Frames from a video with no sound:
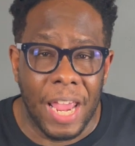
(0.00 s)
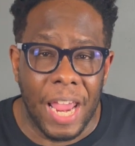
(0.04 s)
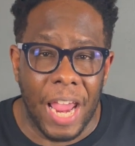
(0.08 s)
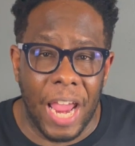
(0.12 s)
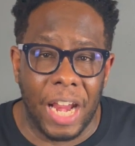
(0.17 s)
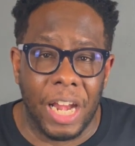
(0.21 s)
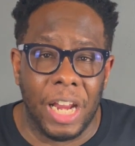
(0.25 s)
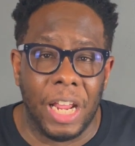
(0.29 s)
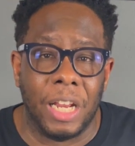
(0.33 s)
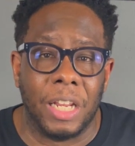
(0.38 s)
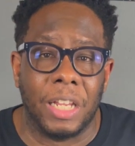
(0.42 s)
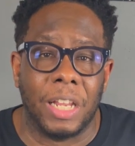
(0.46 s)

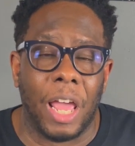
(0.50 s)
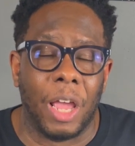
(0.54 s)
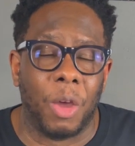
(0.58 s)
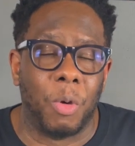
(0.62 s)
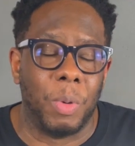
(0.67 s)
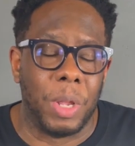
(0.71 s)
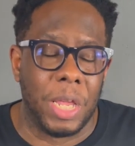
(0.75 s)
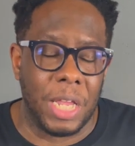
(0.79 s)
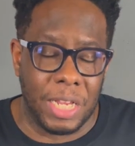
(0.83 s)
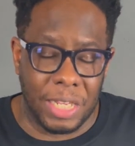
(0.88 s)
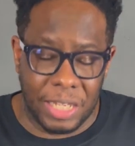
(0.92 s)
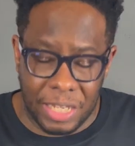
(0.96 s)
and it like
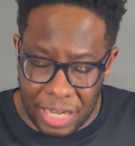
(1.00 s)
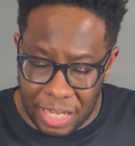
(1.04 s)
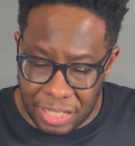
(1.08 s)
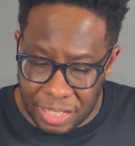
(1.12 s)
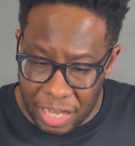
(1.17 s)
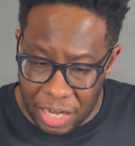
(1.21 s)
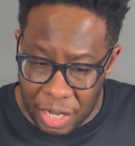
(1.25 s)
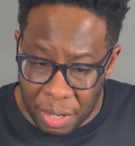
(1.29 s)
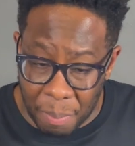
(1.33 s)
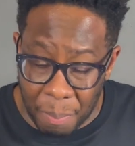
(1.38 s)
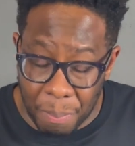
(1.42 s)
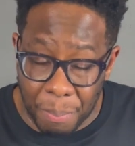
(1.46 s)
when he did
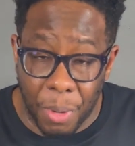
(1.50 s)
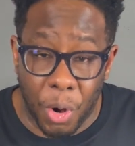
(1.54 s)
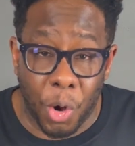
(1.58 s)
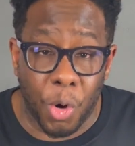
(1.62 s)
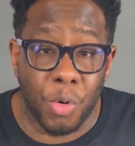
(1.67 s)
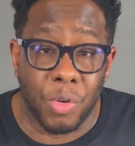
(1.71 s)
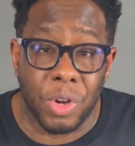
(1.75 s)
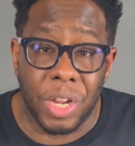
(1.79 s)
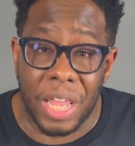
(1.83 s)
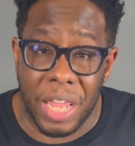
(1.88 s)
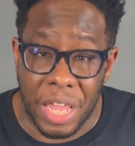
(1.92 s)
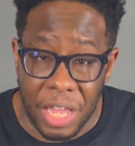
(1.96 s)
that, it
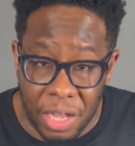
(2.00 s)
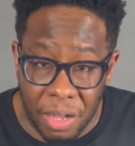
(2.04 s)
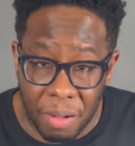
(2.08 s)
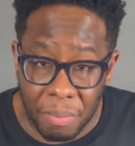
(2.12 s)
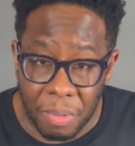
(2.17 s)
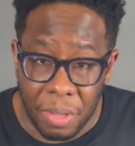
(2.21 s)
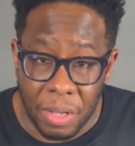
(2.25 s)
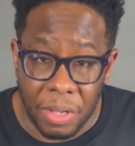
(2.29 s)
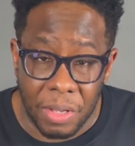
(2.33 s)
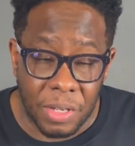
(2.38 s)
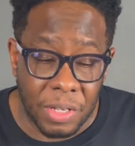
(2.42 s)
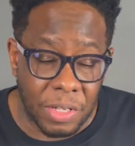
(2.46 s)
burned him.
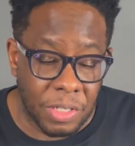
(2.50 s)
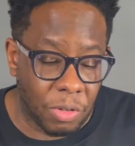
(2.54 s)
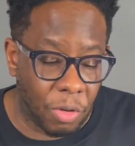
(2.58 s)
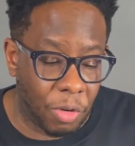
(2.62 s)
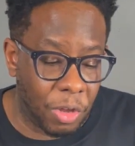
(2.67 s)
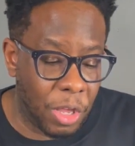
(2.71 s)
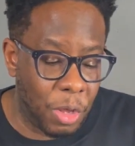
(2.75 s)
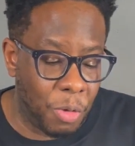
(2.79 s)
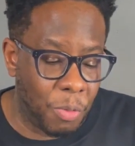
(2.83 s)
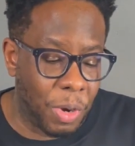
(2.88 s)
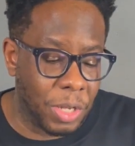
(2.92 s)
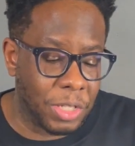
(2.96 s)
So
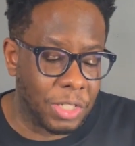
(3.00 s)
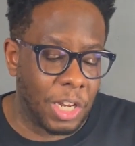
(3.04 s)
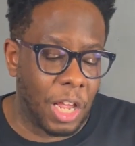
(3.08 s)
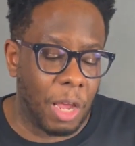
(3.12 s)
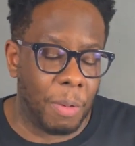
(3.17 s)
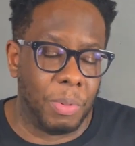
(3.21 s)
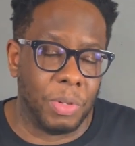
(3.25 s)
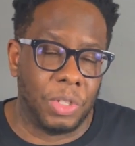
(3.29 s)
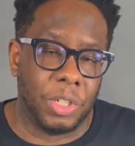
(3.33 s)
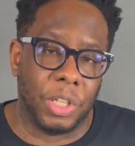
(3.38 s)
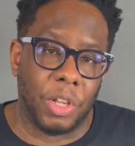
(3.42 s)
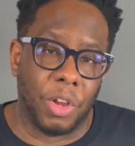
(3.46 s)
he wasn't
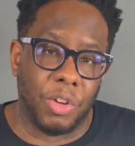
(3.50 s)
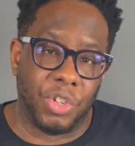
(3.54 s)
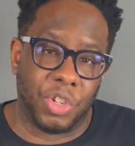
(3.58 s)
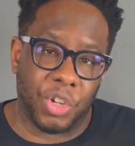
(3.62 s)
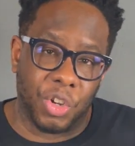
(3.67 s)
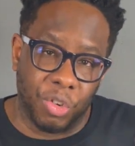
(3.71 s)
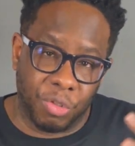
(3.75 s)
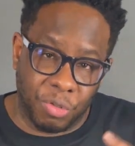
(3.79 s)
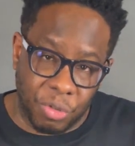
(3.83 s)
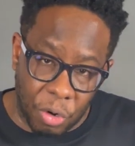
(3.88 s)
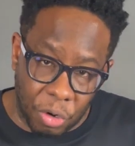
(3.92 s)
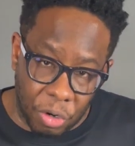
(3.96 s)
able to learn to
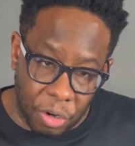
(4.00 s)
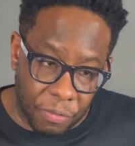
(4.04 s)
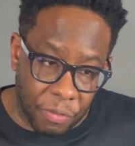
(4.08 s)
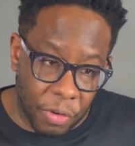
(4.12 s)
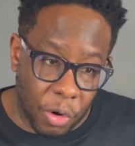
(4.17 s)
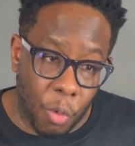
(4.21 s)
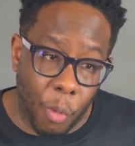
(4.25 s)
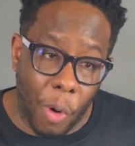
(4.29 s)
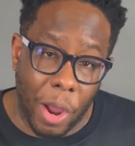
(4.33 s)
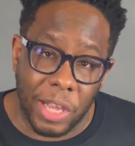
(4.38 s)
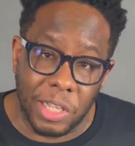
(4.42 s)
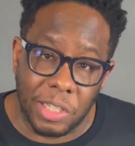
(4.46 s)
control it for
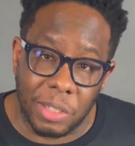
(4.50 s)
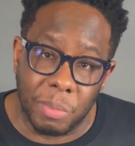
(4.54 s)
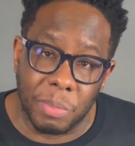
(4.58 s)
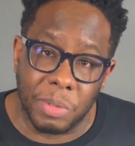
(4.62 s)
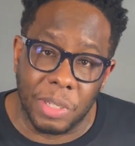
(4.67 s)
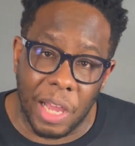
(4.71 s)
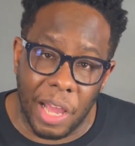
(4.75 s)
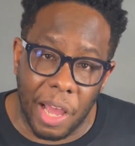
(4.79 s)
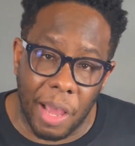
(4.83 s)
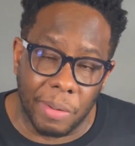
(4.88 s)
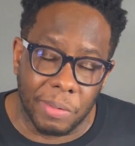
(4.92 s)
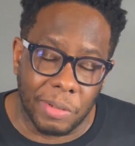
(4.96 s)
quite some
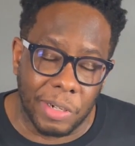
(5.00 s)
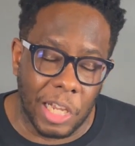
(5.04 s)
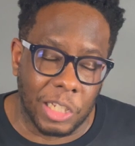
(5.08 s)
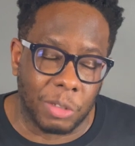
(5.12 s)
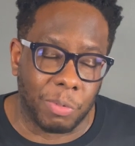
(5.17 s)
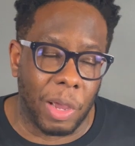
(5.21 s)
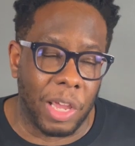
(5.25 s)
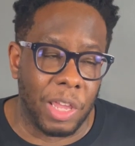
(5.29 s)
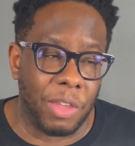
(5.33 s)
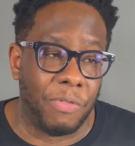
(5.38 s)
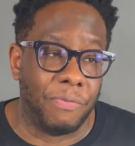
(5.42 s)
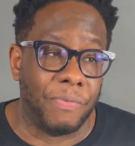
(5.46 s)
time, and that's
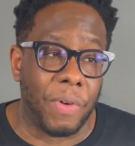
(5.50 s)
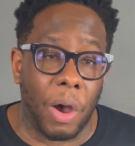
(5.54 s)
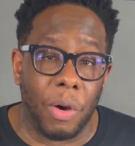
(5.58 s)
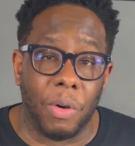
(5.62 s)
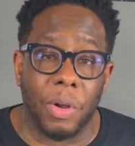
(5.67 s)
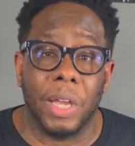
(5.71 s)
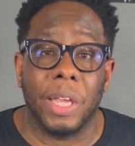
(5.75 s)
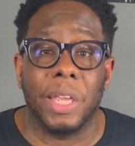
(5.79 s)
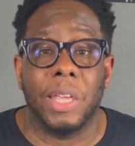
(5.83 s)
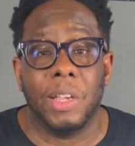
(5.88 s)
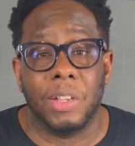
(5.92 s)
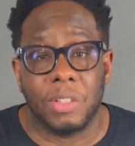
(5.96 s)
why he fought
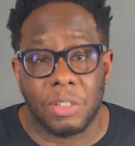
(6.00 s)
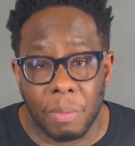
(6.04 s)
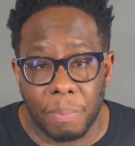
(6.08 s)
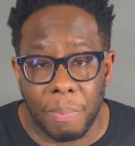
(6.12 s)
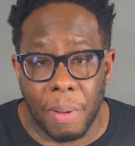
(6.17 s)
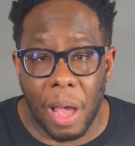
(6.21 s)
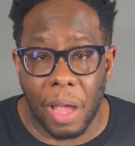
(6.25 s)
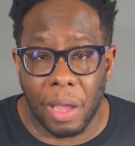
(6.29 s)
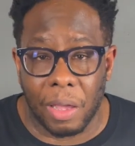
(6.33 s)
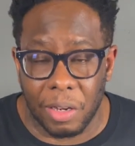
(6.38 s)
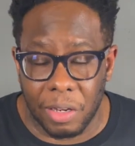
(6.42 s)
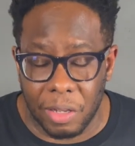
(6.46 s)
against
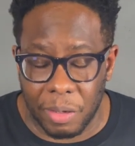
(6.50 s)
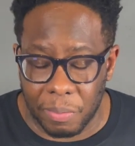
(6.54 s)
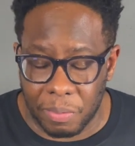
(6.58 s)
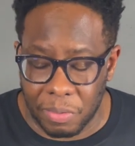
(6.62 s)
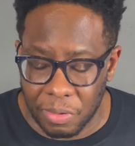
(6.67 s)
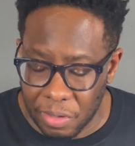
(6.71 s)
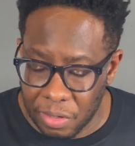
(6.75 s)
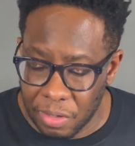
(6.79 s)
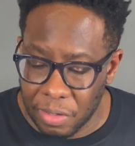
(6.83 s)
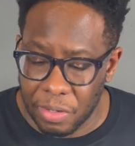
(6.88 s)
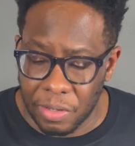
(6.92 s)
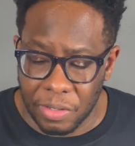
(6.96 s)
Apocalypse.
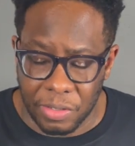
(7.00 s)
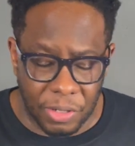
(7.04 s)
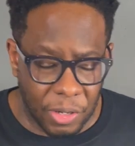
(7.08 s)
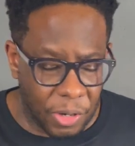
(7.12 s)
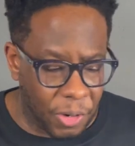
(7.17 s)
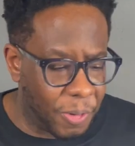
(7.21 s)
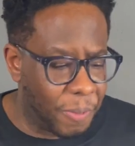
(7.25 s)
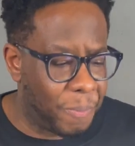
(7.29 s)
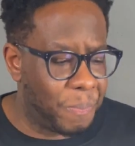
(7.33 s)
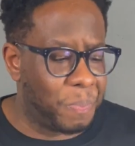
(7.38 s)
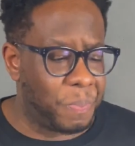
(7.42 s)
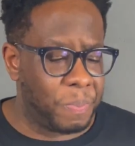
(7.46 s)

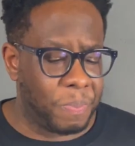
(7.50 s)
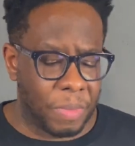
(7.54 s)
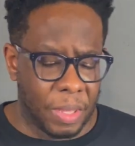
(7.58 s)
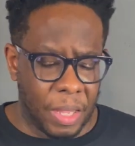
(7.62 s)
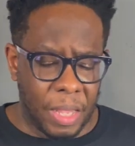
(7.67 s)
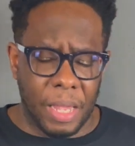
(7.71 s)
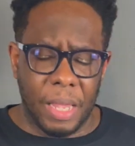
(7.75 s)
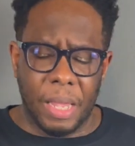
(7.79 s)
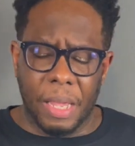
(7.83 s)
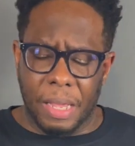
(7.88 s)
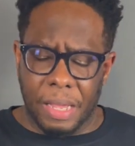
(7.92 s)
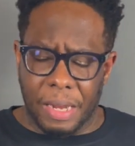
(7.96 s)
So
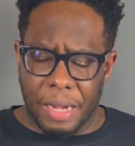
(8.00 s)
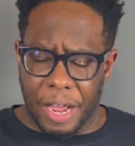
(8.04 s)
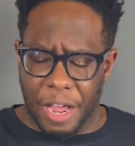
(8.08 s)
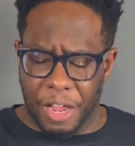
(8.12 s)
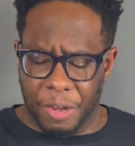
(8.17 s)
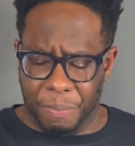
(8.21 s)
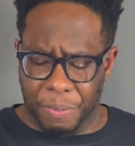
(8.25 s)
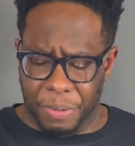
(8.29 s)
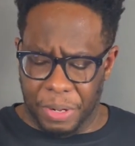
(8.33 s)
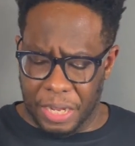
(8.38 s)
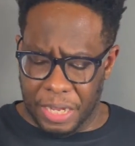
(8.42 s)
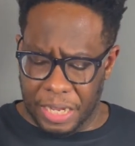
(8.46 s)
that
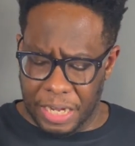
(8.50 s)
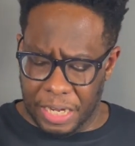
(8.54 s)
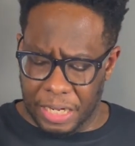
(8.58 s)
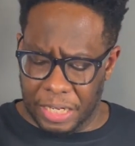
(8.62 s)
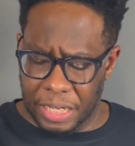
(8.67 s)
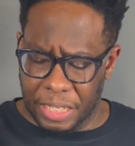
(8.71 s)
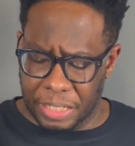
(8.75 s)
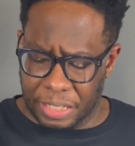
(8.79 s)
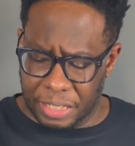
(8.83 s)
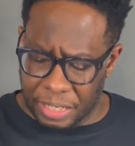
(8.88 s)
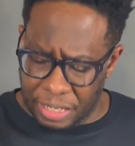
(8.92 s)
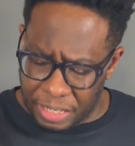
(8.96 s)
was pretty good
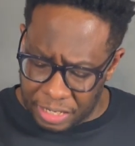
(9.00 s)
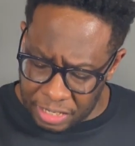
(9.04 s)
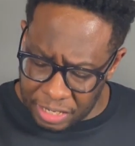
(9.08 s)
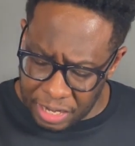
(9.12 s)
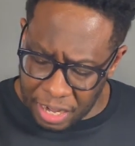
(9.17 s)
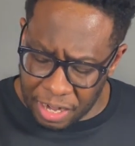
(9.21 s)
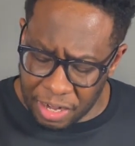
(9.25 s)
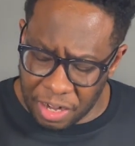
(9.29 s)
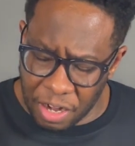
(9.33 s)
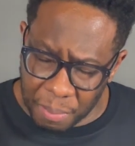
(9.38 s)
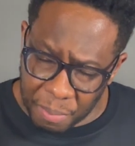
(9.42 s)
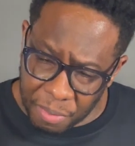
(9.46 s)
listening in
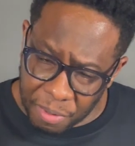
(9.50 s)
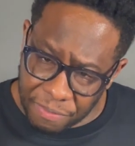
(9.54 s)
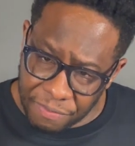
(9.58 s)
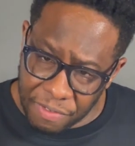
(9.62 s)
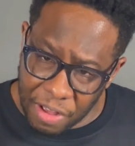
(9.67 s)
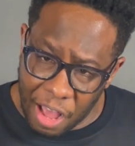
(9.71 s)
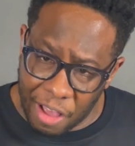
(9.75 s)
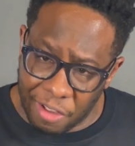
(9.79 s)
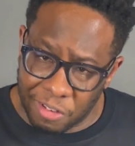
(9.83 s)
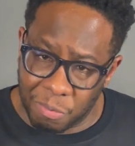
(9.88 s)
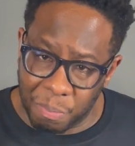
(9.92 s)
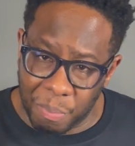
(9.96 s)
that number
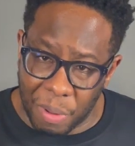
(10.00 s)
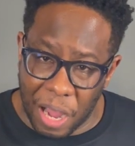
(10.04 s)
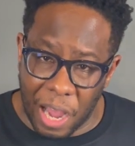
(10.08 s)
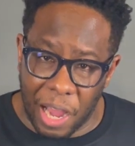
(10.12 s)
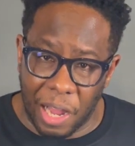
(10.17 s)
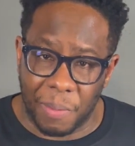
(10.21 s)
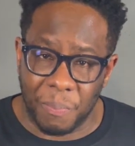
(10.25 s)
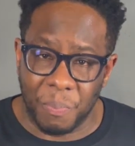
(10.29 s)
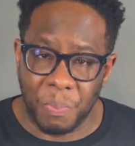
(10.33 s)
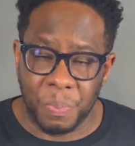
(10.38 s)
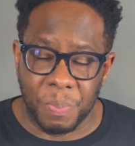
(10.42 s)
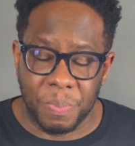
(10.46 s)
5 spot.
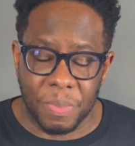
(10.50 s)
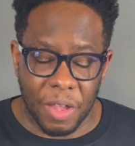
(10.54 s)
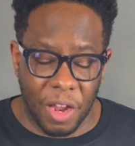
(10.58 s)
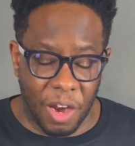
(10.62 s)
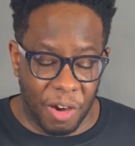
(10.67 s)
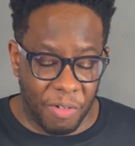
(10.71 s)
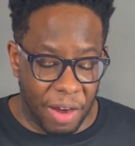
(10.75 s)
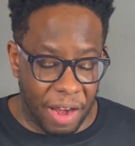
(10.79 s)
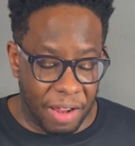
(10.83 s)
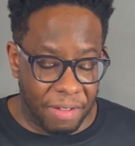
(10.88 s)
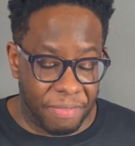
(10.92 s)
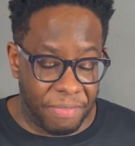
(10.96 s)
All
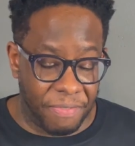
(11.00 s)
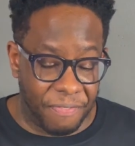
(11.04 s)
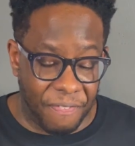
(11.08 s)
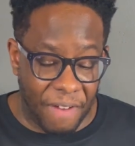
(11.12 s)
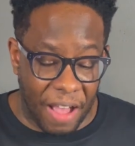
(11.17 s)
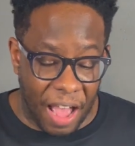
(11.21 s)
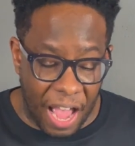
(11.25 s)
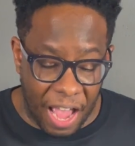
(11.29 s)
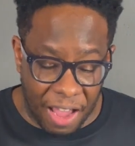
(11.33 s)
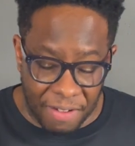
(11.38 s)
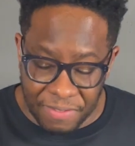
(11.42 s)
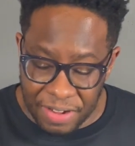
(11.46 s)
right,
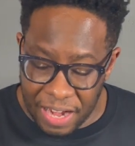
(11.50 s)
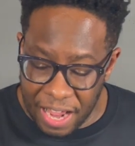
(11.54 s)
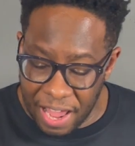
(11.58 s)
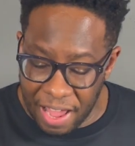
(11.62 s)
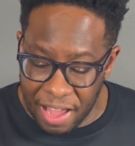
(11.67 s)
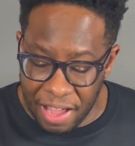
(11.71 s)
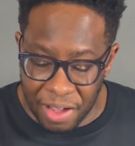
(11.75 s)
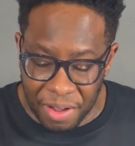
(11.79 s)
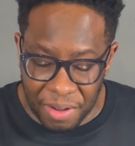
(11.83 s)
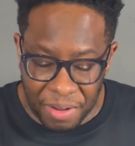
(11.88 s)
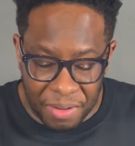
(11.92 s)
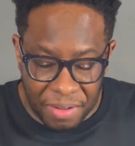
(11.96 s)
5
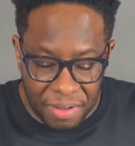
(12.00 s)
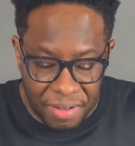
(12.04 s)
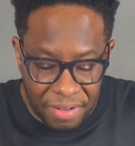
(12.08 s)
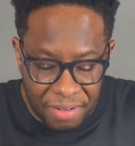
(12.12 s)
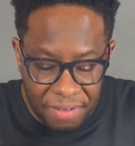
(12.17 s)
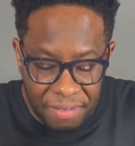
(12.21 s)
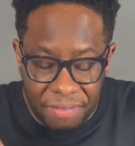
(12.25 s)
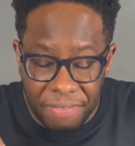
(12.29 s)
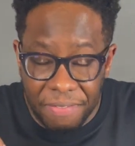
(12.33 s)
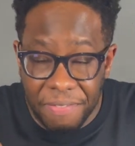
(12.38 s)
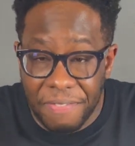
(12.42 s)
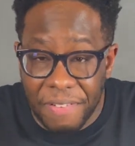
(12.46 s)
down,
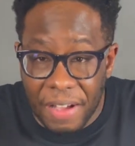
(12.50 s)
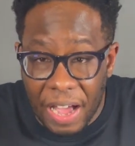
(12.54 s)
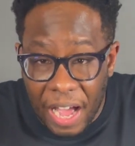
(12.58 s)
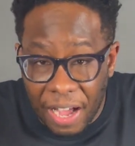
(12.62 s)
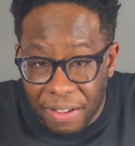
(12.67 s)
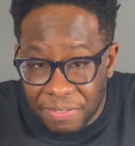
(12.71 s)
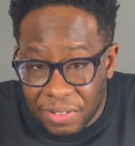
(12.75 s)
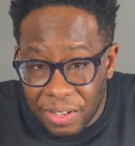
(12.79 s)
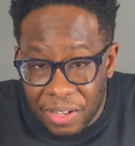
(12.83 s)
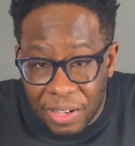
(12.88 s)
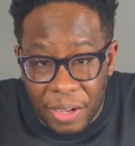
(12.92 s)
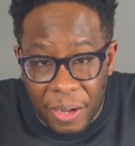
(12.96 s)

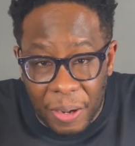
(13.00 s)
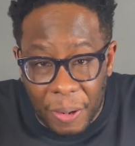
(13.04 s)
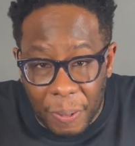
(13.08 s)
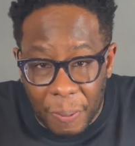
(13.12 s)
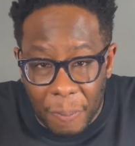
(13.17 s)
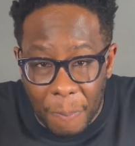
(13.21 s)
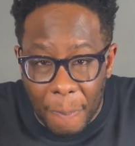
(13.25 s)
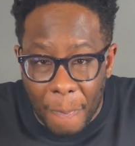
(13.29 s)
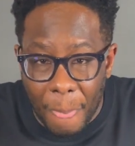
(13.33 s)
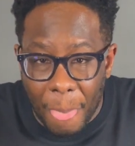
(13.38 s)
5 to go.